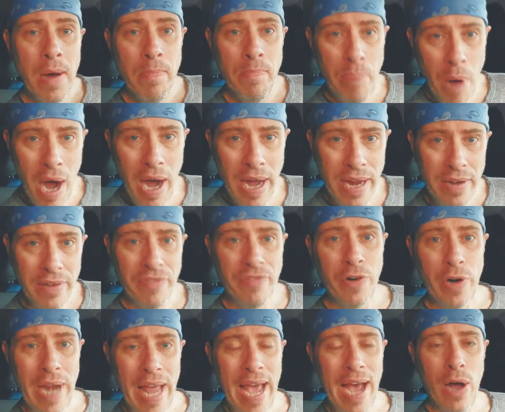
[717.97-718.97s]
But
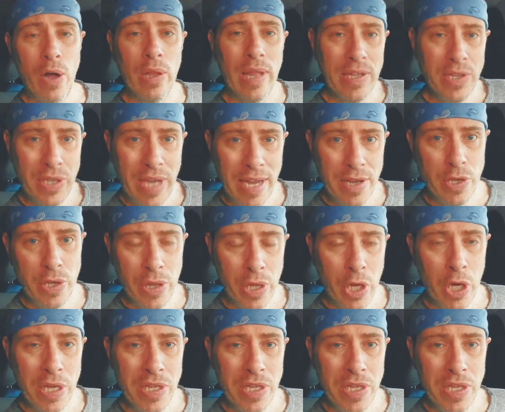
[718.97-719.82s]
for now, let's get to the good